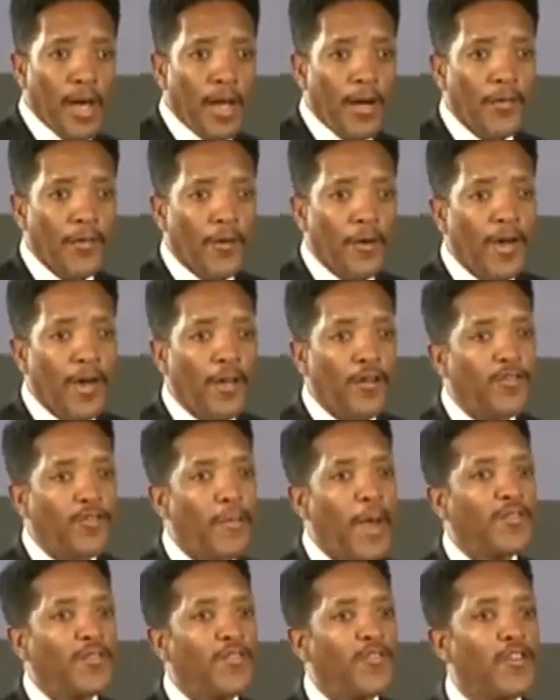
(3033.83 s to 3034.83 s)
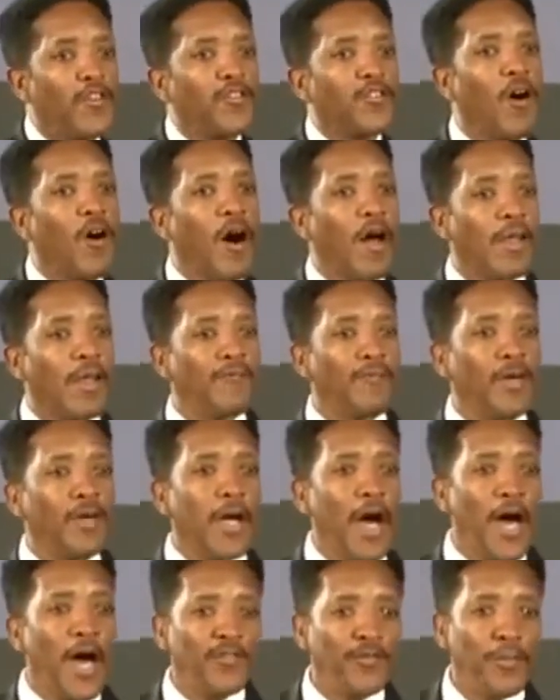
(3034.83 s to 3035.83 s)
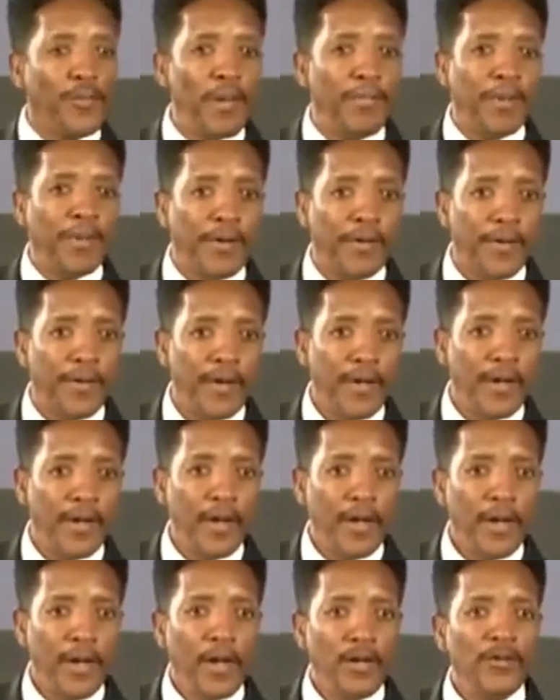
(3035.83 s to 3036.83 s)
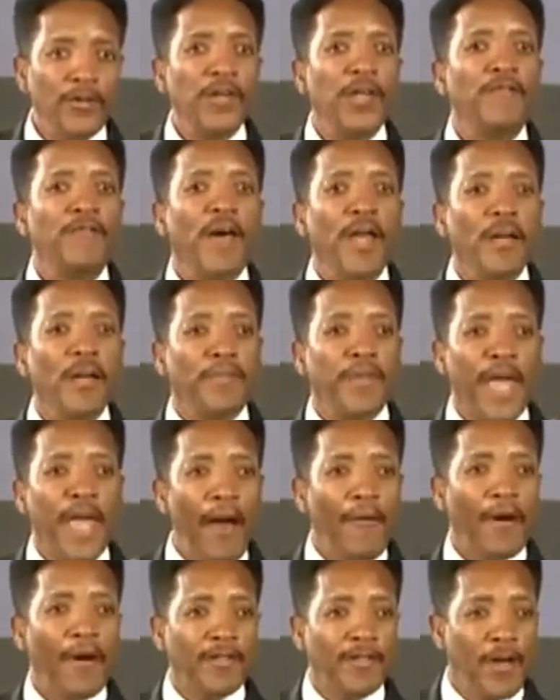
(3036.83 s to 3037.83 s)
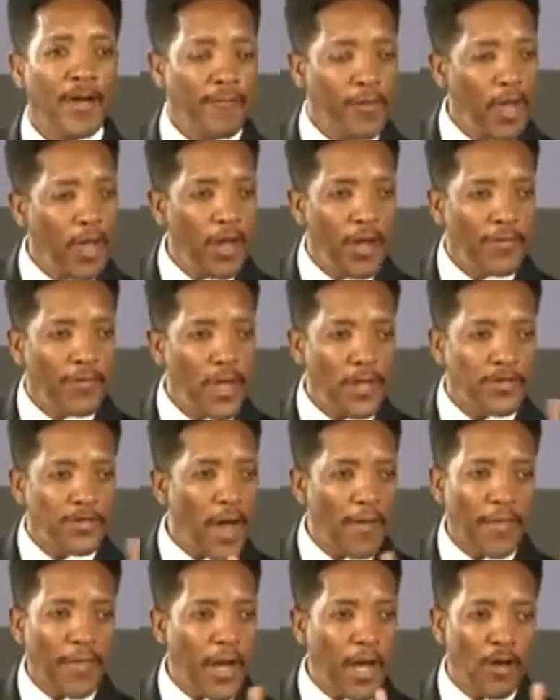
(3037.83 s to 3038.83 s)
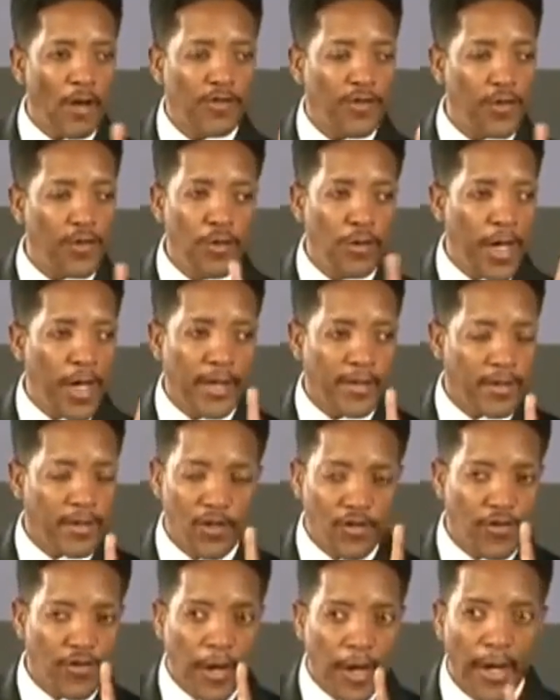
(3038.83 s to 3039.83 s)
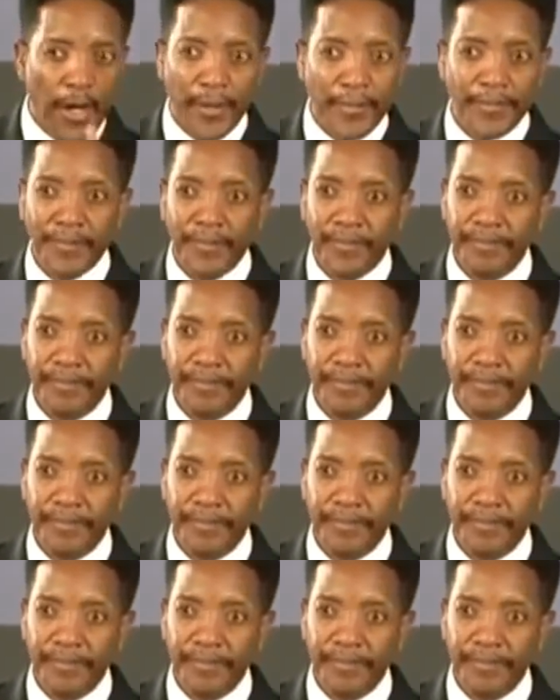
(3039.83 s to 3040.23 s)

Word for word: And the third angel's message is calling for God's people to develop character. If, you, if there's nothing else you get this year,